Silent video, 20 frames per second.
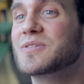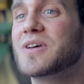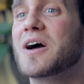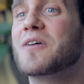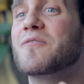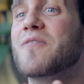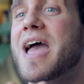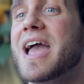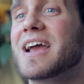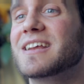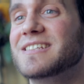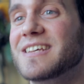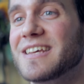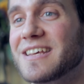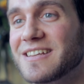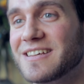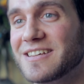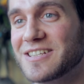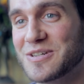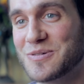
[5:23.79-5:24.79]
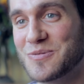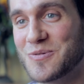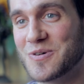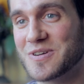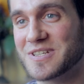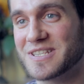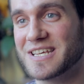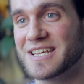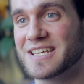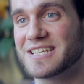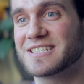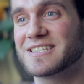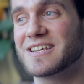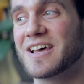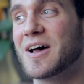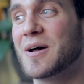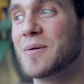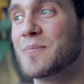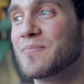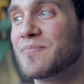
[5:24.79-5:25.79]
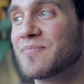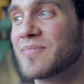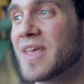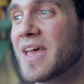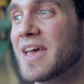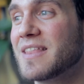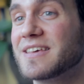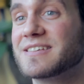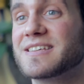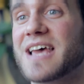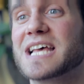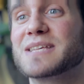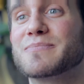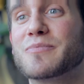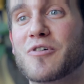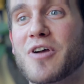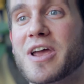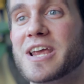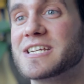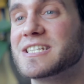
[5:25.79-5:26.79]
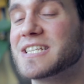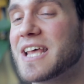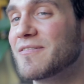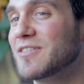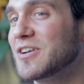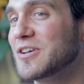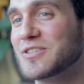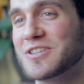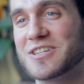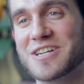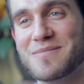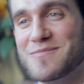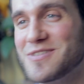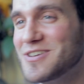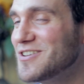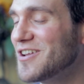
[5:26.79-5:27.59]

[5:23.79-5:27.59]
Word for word: directed towards this um, this aspiration to have a lucid dream.